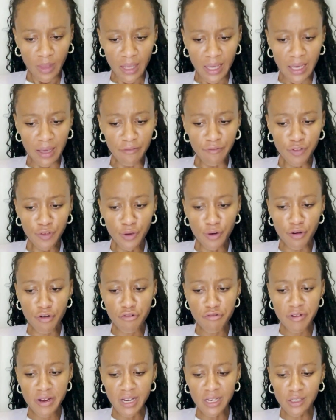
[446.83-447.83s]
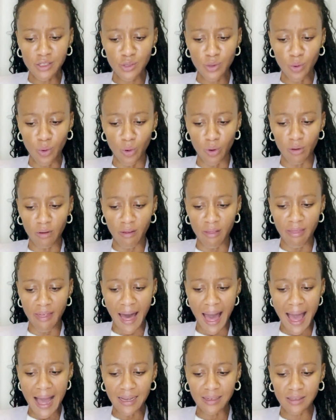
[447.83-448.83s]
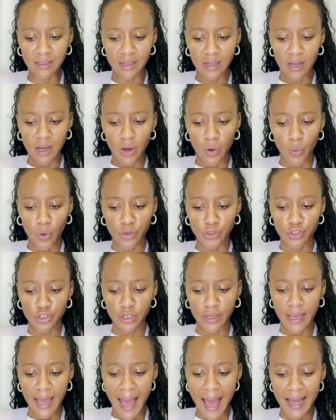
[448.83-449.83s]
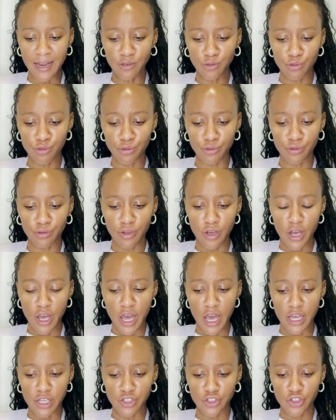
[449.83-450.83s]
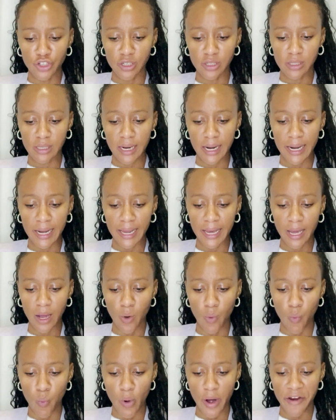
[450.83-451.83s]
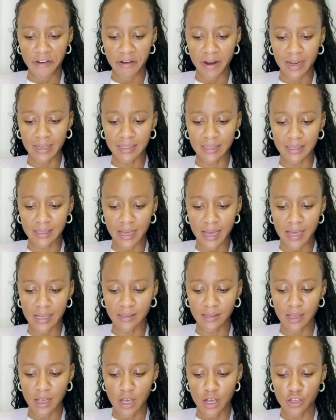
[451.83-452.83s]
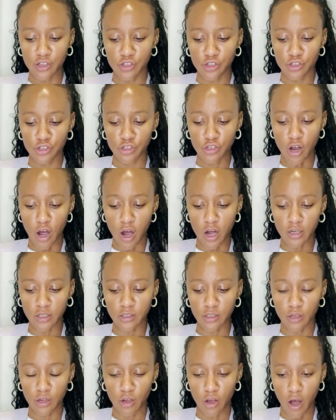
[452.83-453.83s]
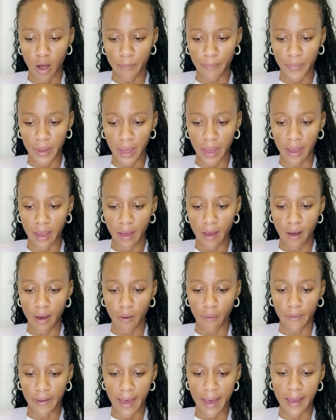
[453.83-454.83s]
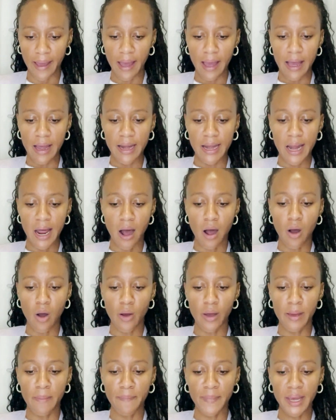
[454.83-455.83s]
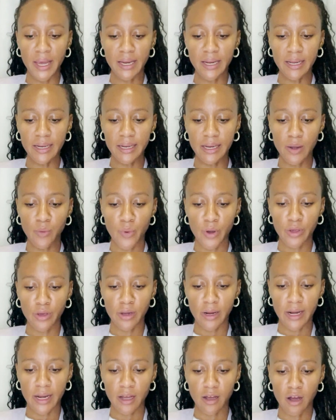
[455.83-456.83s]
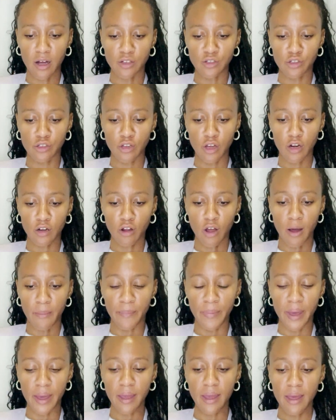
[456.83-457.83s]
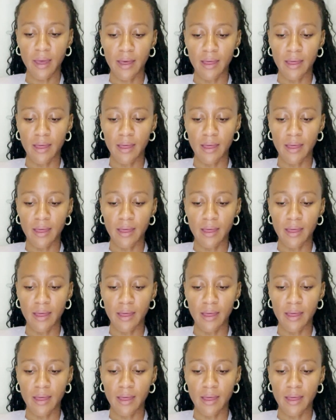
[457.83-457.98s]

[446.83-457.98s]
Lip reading: If you agree to all of that, what you can do is just click where it says start copying. Okay. Now, immediately when you click on start copying,